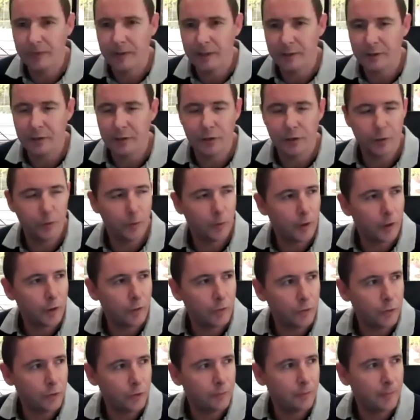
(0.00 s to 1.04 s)
that. So you were a
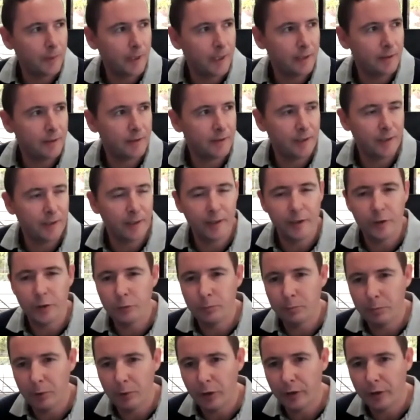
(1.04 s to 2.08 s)
roommate, and then you
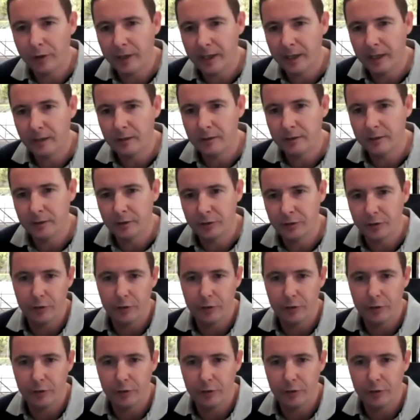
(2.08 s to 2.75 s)
bought houses.